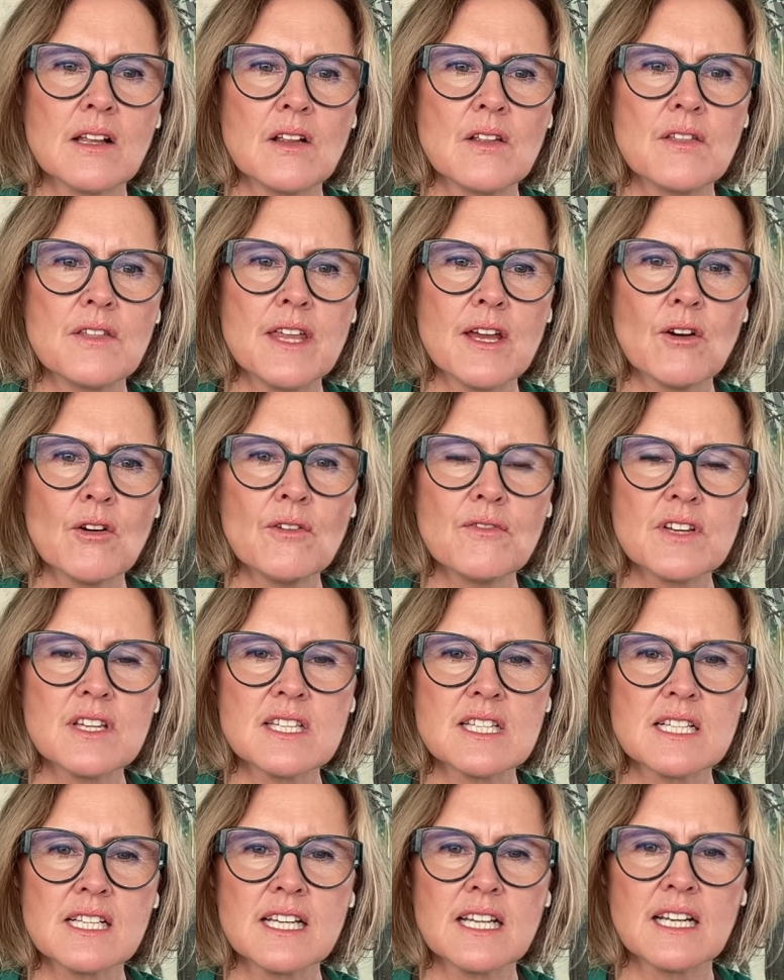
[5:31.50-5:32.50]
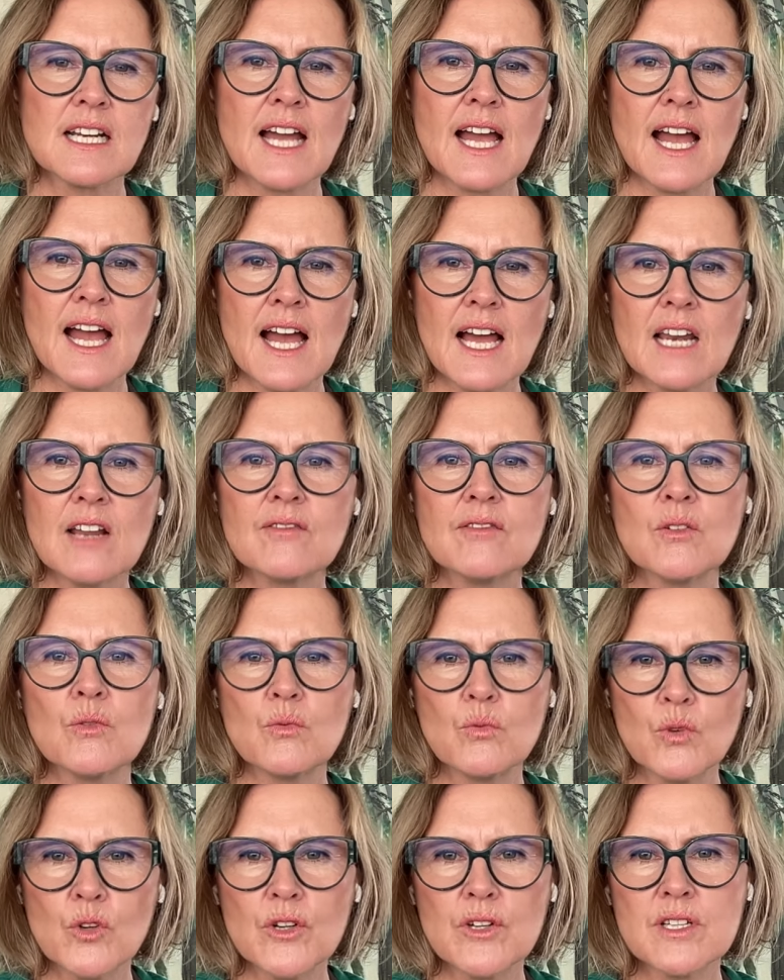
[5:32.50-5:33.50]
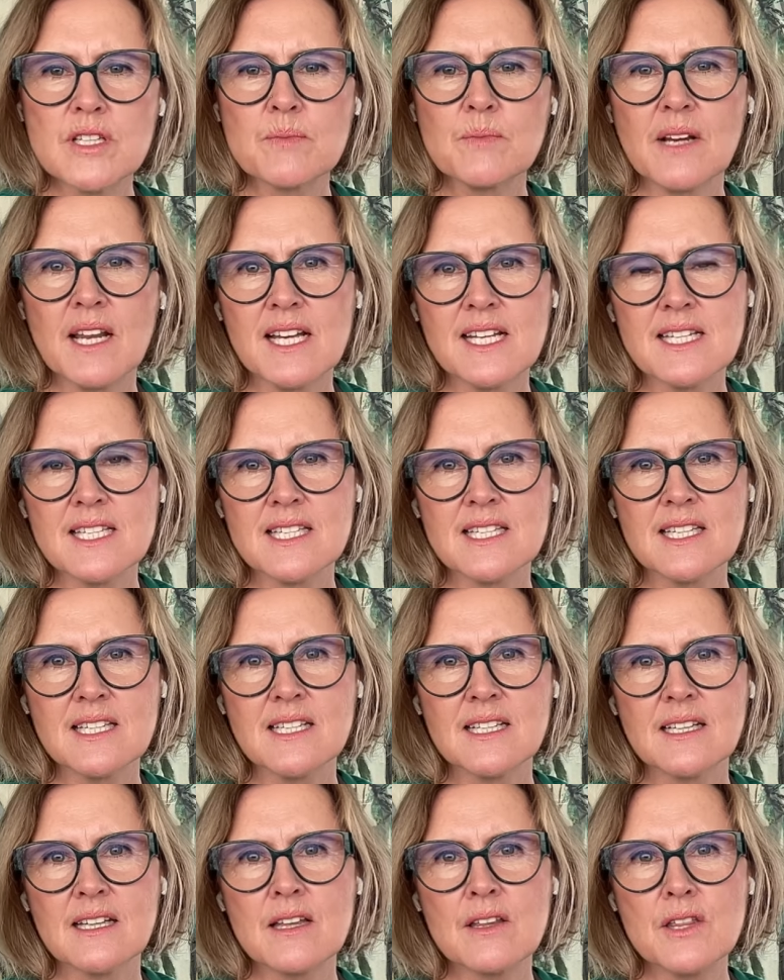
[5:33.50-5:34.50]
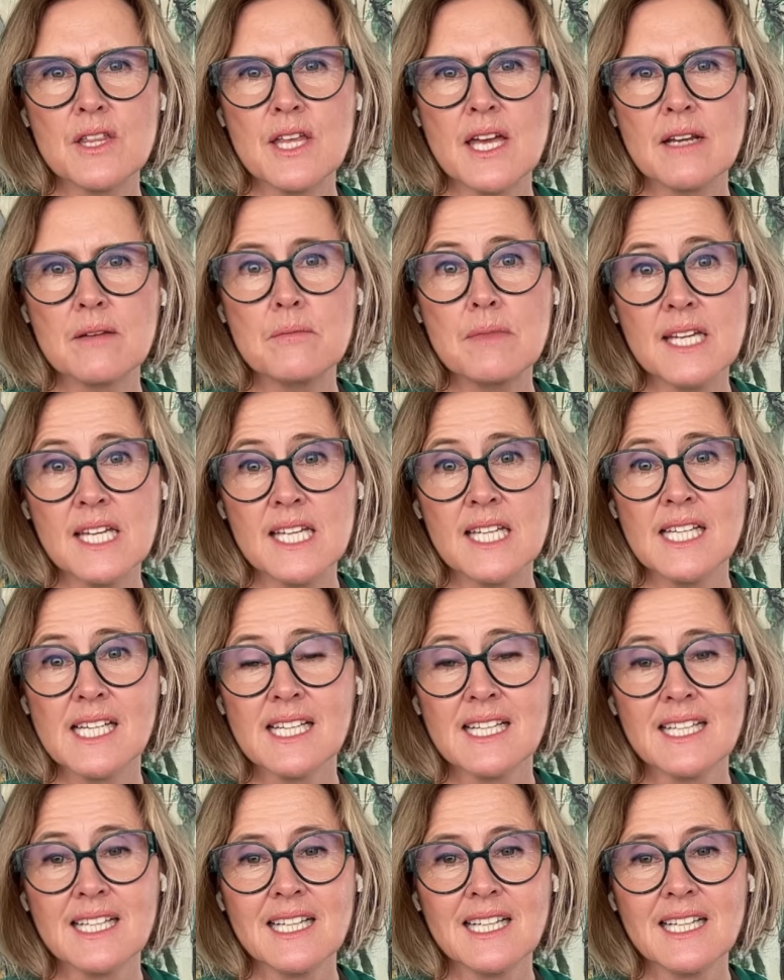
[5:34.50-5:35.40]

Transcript: they're obviously in a hell of a worse place than me.